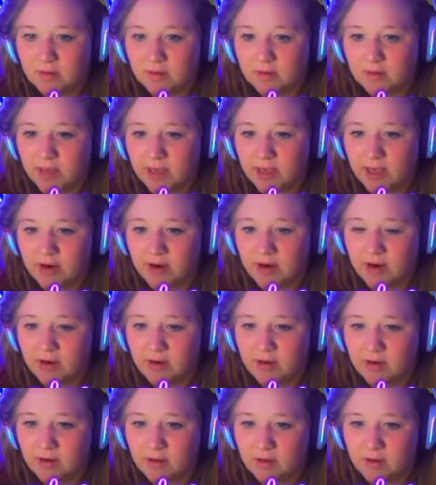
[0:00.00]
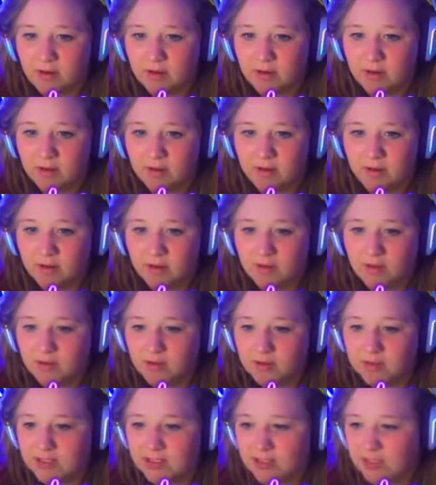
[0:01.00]
Carrot,
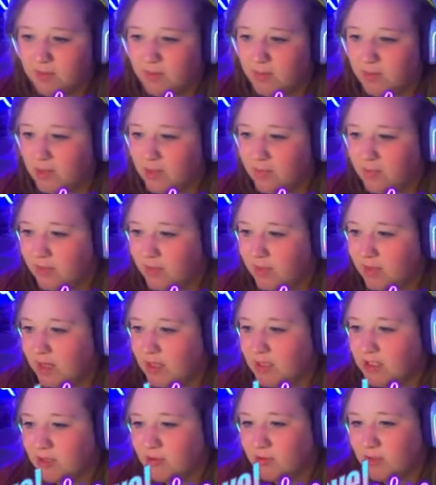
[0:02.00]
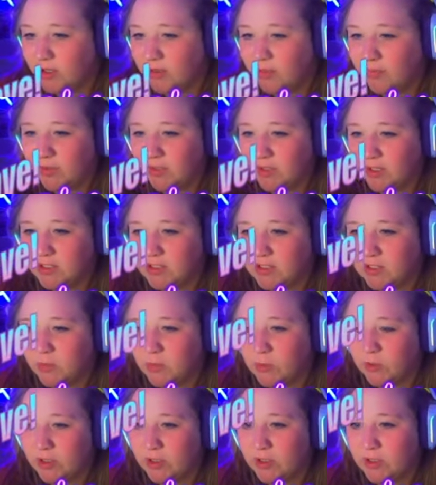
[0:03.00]
chrysanthemum. I should try and plant two
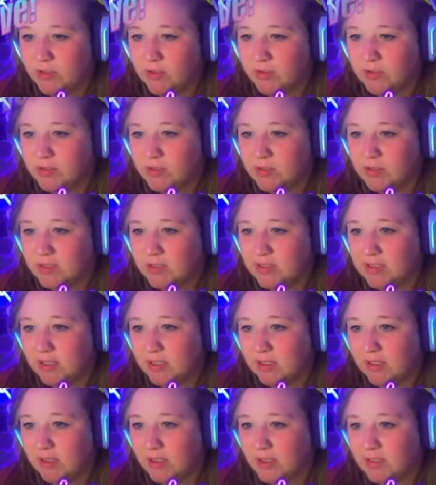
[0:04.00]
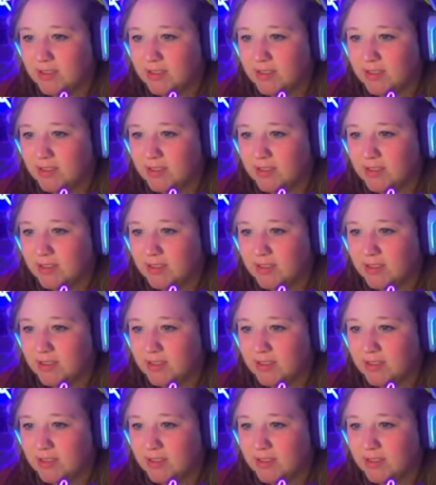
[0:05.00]
more of those since I lost